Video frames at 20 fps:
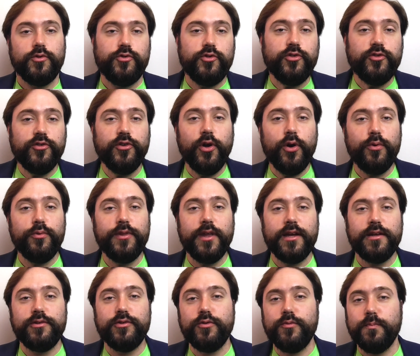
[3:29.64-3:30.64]
Just know
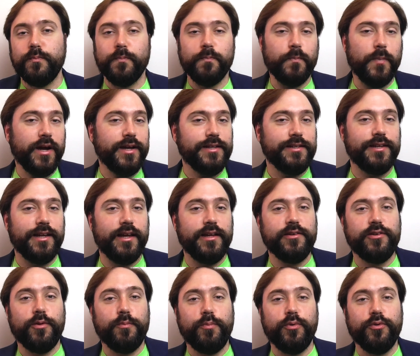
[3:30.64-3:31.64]
that you might
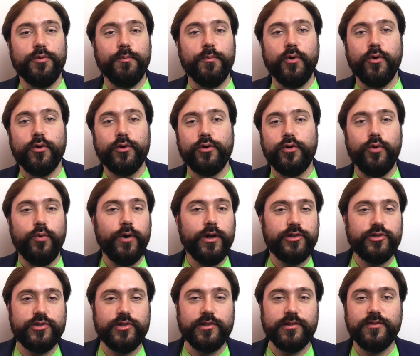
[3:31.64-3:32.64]
end up with more
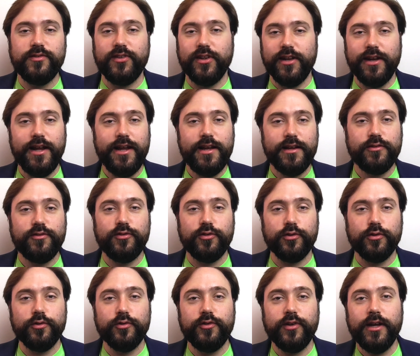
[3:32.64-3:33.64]
questions than
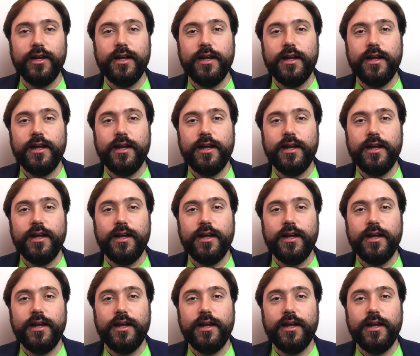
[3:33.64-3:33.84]
answers,